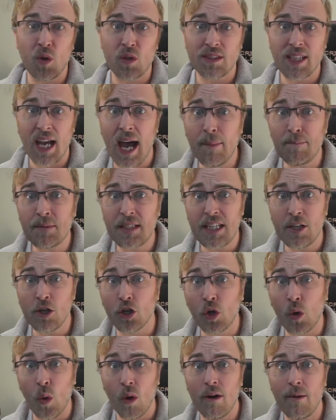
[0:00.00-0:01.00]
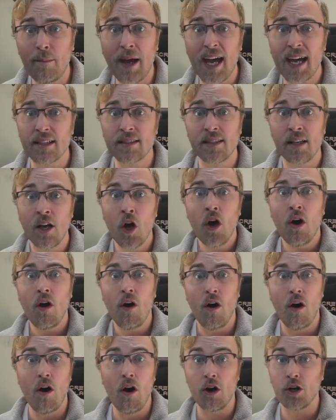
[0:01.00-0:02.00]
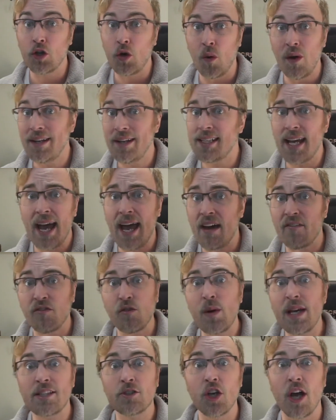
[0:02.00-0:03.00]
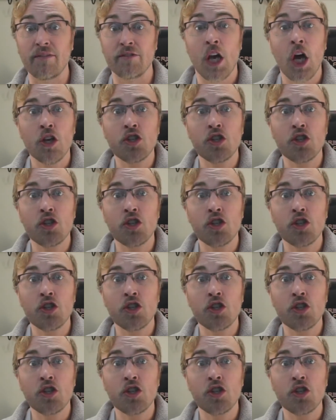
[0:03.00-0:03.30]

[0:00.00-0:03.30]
top-tier quarterbacks are going to have weeks off.